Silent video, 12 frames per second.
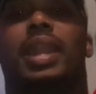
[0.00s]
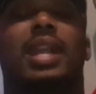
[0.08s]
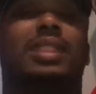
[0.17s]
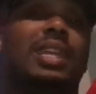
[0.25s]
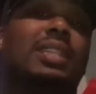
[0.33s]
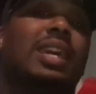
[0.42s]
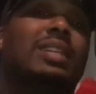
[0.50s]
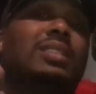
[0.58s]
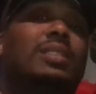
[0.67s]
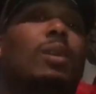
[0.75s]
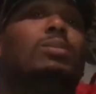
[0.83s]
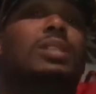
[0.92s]
And I think that's
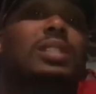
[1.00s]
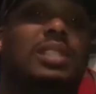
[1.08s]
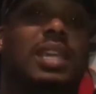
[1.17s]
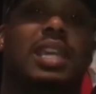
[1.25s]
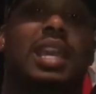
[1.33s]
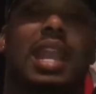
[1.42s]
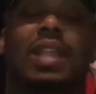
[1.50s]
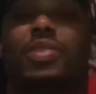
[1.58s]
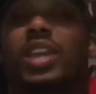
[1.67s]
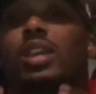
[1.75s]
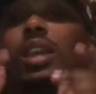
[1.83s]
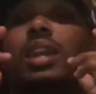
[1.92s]
dope to see, and I
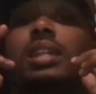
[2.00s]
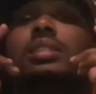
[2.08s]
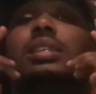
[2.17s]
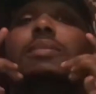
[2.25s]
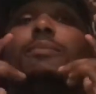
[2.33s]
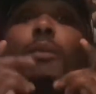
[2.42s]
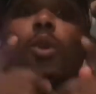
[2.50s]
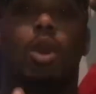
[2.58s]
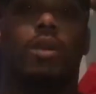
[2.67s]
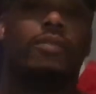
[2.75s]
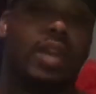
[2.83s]
think you're going to see more of